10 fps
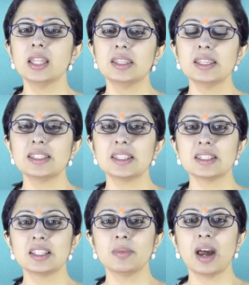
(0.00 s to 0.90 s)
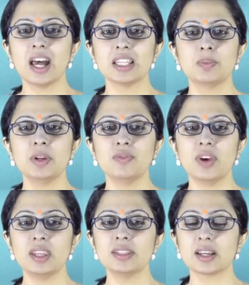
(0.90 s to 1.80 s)
This system has been
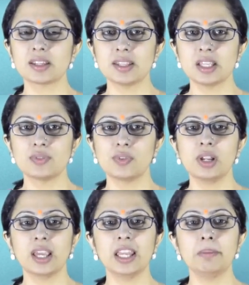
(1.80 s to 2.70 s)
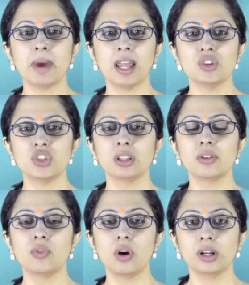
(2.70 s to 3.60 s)
very successful in managing
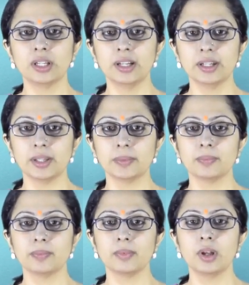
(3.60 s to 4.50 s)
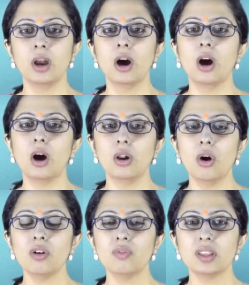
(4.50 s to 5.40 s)
the volatility.
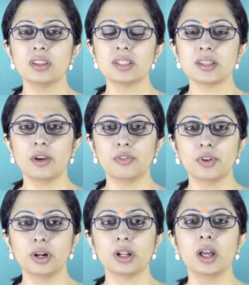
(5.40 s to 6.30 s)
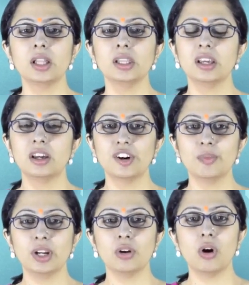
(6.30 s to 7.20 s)
Along with this effort, the
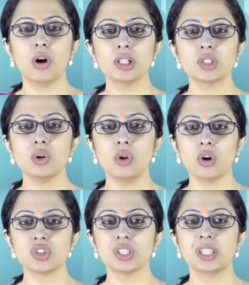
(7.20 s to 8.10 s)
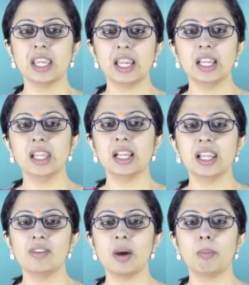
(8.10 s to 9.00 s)
government also launched the India
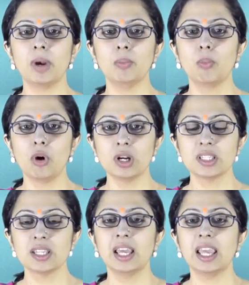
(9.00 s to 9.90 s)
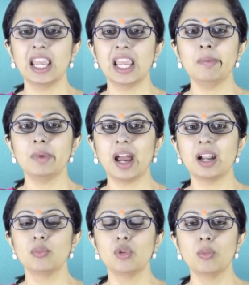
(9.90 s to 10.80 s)
Development Bonds aimed
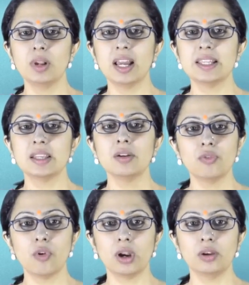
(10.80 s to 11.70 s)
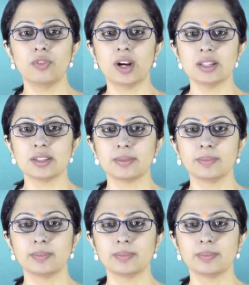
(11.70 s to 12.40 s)
at mobilizing foreign funds.